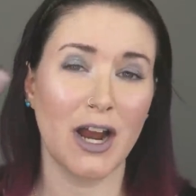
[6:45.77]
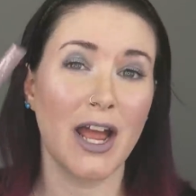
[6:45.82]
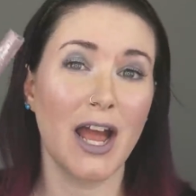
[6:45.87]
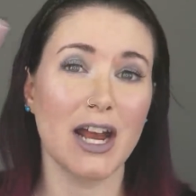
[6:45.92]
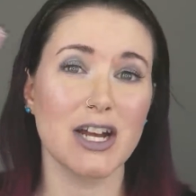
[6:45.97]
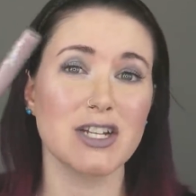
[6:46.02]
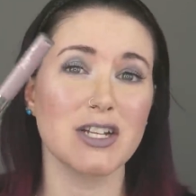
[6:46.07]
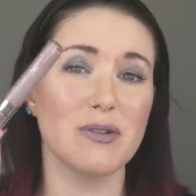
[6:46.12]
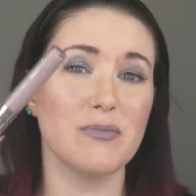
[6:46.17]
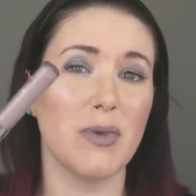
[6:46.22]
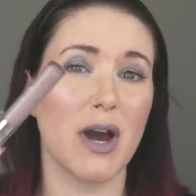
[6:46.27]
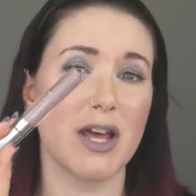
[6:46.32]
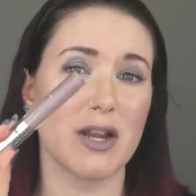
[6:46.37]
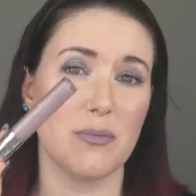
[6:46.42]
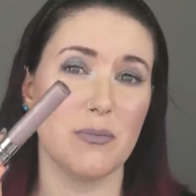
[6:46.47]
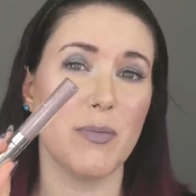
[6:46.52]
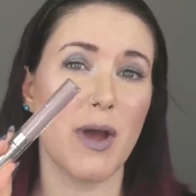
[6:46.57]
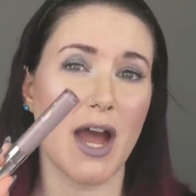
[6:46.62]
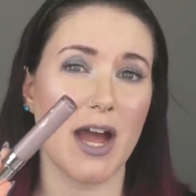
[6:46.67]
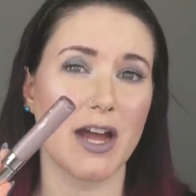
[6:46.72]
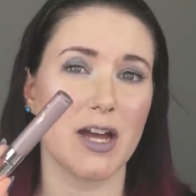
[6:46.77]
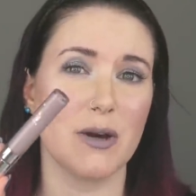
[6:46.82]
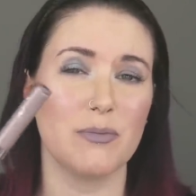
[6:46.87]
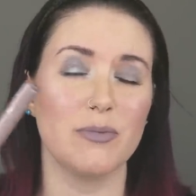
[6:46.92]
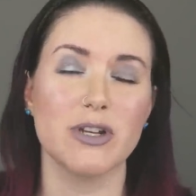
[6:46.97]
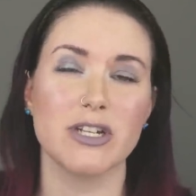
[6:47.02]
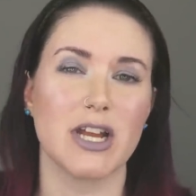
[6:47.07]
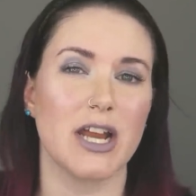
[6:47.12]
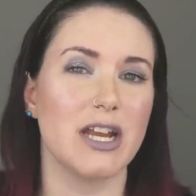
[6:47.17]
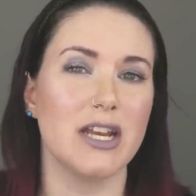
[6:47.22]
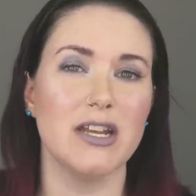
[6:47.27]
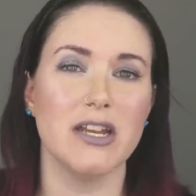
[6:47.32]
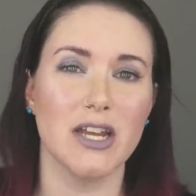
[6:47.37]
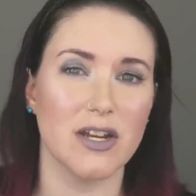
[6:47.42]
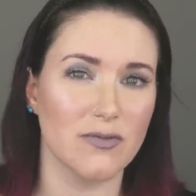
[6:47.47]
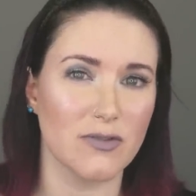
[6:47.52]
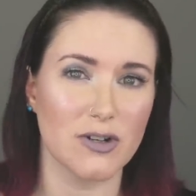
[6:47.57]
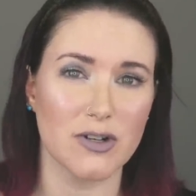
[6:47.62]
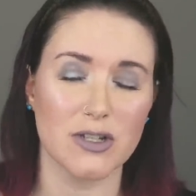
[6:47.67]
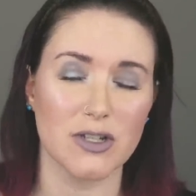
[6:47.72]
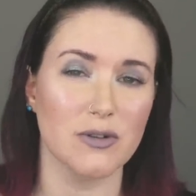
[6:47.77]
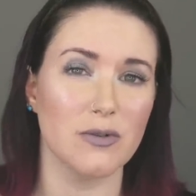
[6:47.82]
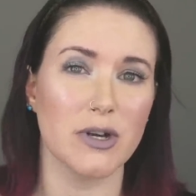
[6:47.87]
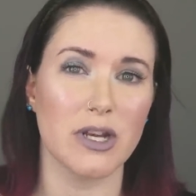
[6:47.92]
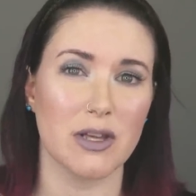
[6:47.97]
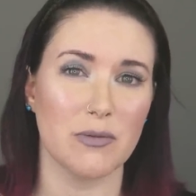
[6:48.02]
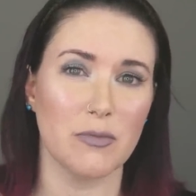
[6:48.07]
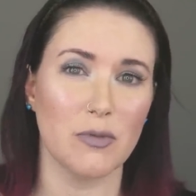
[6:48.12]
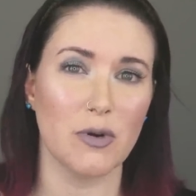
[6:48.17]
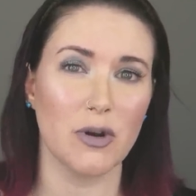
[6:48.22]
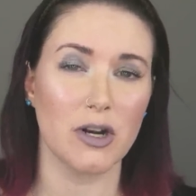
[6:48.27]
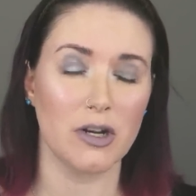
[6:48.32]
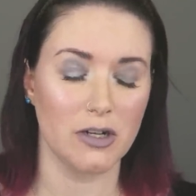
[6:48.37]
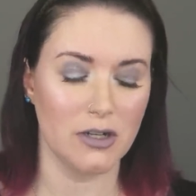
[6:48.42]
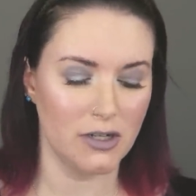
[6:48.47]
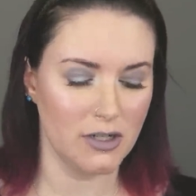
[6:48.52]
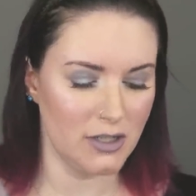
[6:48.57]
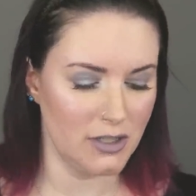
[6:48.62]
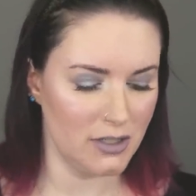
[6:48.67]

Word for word: I actually bought a backup, which I never do anymore.